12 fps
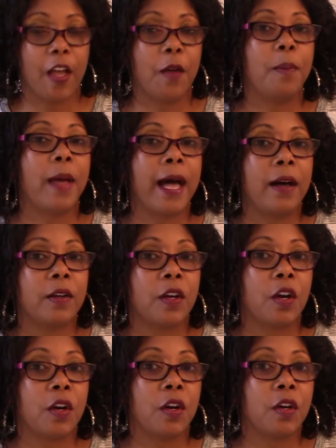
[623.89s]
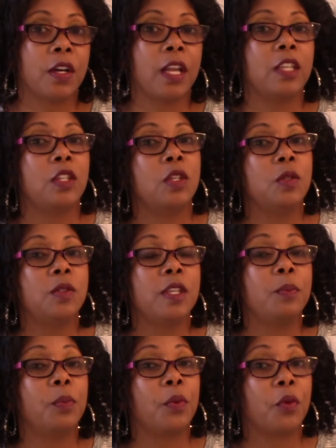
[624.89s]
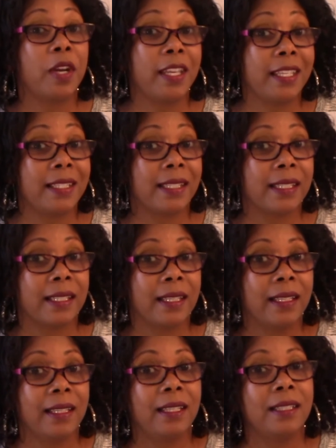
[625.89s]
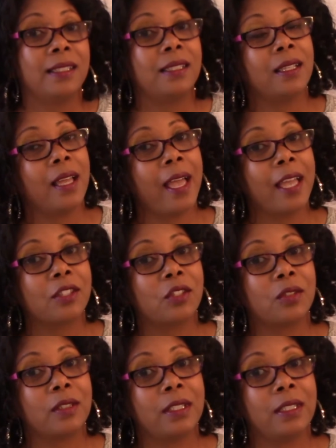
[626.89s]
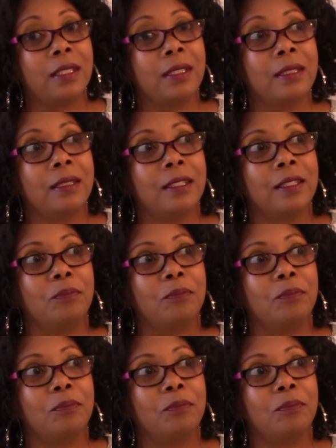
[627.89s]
about her using Britt to actually